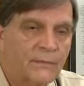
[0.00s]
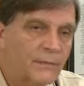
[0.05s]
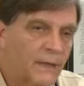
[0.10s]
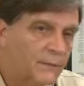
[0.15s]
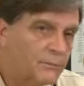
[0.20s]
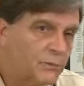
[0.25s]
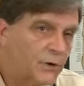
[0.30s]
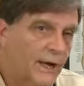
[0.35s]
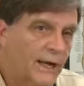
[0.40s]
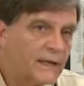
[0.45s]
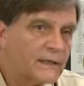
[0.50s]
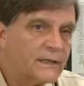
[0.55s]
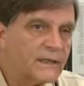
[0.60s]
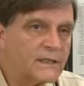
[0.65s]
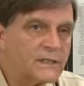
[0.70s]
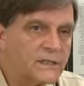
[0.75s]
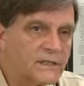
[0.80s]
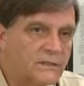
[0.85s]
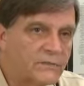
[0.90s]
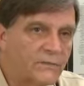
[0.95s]
My
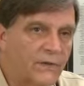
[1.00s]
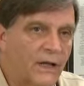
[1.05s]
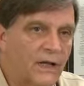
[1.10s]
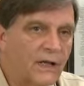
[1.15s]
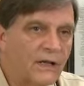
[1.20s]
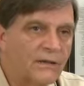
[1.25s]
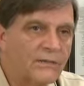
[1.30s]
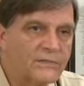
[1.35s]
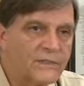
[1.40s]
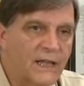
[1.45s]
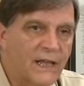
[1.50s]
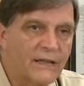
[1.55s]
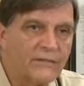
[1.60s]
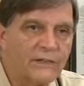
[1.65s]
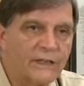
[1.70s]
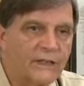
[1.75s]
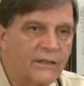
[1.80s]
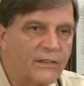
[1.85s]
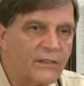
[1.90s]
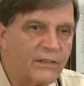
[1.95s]
practice involves
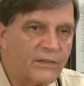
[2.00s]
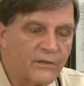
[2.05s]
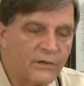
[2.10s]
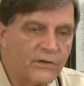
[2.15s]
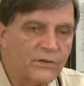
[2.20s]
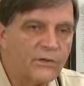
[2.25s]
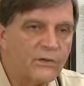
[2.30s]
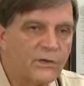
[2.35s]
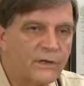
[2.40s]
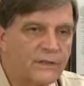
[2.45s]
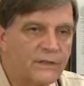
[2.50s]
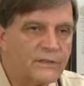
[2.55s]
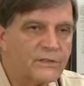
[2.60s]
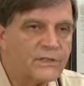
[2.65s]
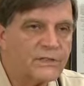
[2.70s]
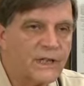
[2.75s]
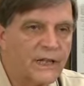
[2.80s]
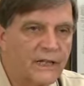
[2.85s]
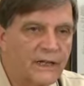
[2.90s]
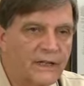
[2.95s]
having a thorough
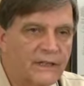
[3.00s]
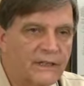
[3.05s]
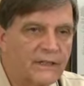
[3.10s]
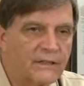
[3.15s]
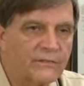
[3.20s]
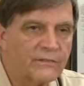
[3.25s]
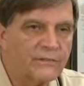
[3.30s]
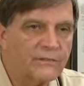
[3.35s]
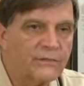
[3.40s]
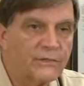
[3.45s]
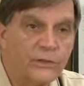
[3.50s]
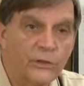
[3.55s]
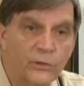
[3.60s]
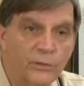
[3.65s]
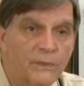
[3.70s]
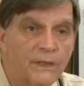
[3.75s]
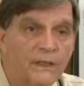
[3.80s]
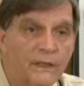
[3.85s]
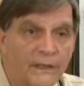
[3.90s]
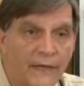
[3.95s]
understanding of
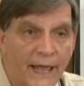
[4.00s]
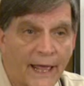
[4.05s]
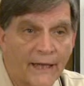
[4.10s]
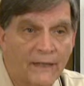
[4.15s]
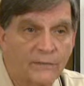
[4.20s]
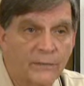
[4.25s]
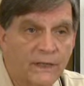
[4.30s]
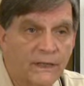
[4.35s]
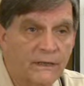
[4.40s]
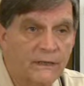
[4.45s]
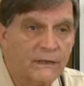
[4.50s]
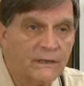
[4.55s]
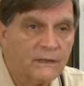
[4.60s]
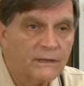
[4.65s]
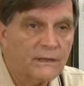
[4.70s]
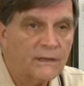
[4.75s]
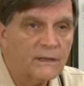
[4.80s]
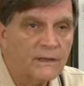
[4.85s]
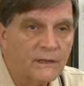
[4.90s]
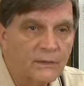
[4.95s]
human anatomy,
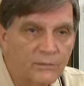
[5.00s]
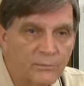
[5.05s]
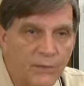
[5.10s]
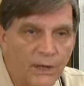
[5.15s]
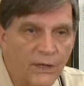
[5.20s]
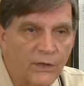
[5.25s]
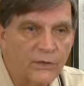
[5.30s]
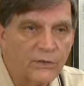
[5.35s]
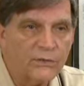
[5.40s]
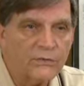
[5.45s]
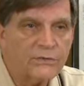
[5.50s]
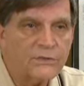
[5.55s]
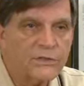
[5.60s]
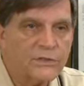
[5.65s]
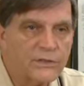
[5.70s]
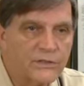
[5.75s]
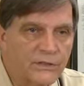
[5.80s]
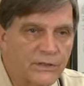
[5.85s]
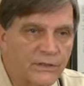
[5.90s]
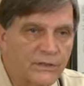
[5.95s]

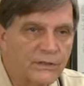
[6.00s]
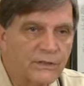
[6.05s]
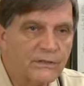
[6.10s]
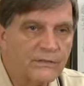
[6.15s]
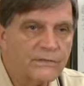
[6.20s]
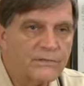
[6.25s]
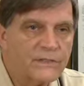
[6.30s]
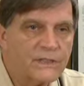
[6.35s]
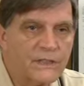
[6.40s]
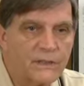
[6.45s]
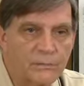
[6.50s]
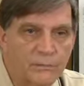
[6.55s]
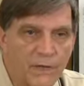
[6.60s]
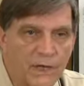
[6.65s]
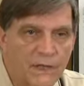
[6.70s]
bones, nerves, and